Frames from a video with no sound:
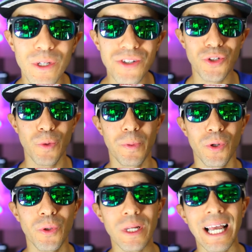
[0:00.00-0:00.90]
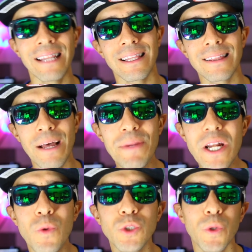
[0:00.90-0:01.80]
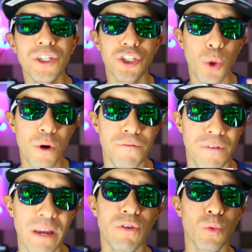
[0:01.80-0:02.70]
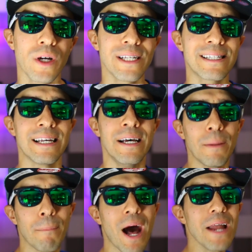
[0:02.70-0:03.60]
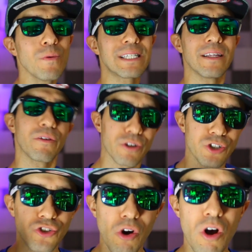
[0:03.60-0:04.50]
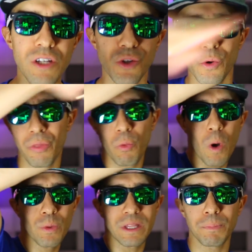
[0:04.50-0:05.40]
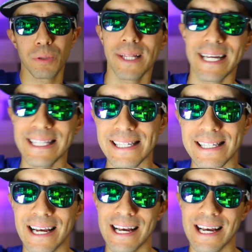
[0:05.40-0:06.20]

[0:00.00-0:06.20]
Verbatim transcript: was super cool. Again, let me know which one your favorite was. Mine was either the straws or the one with the plates